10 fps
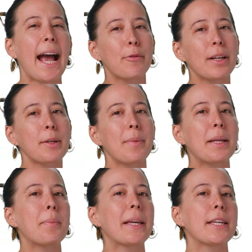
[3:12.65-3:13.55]
I
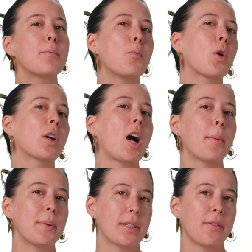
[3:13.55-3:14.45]
recommend making more
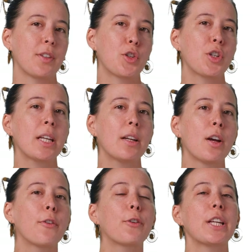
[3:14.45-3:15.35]
copies of the sheet
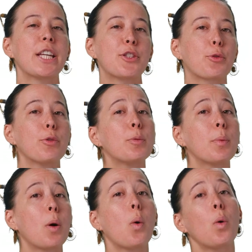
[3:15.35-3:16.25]
for each
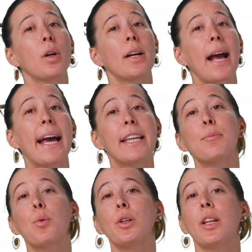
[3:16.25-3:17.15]
group or
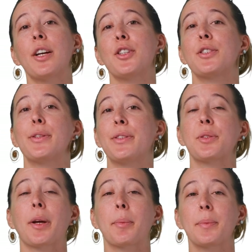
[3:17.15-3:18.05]
adding more logic to the
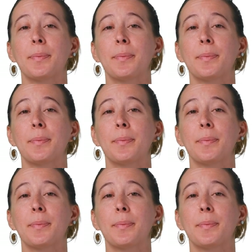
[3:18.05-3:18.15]
script.